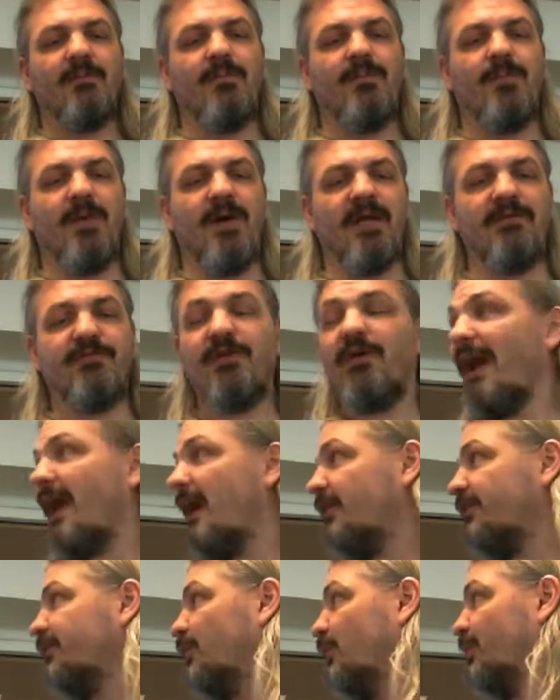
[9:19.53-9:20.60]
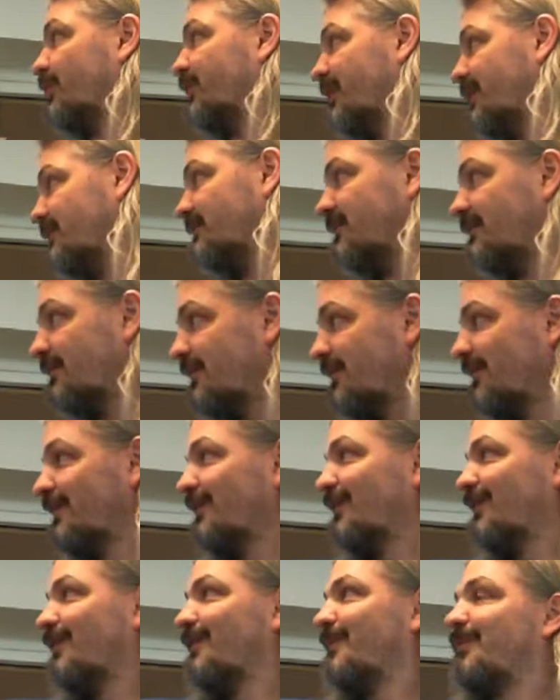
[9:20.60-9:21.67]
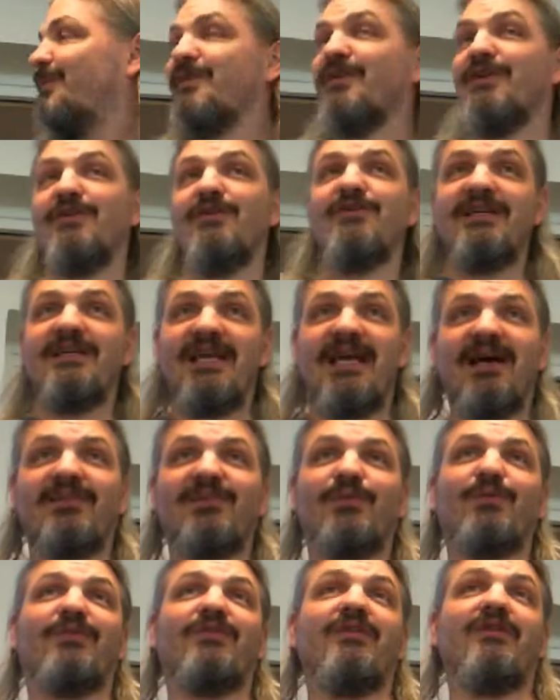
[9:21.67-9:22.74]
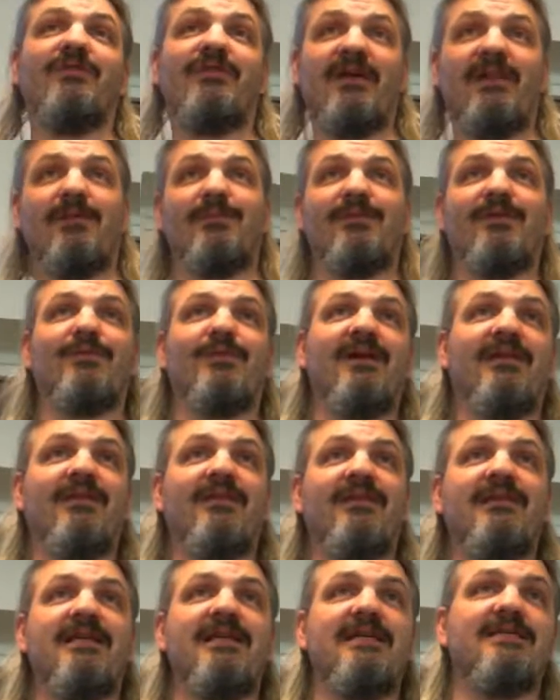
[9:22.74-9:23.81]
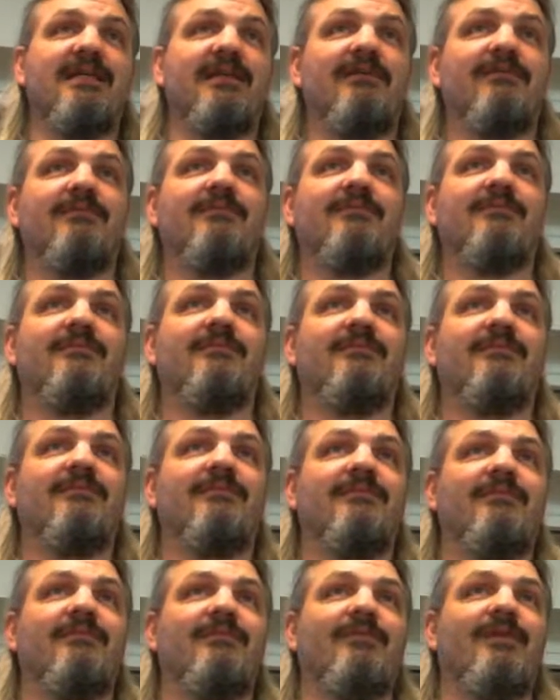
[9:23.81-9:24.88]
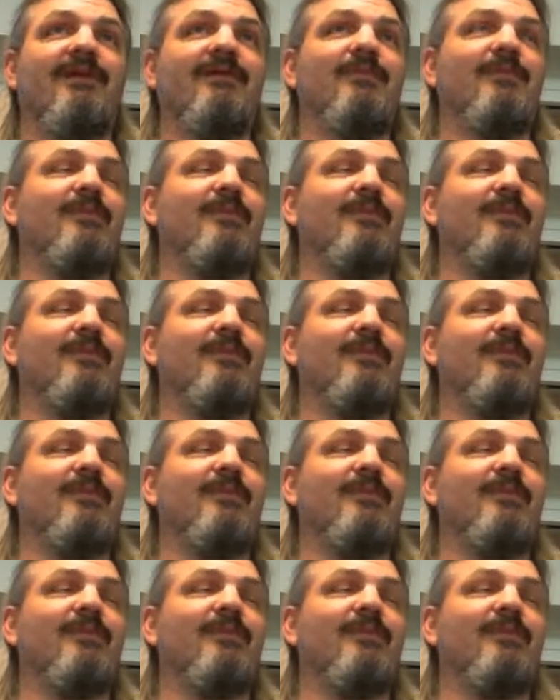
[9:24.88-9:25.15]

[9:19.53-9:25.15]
But if you're outsourcing, you usually outsource the development rather than the testing, right?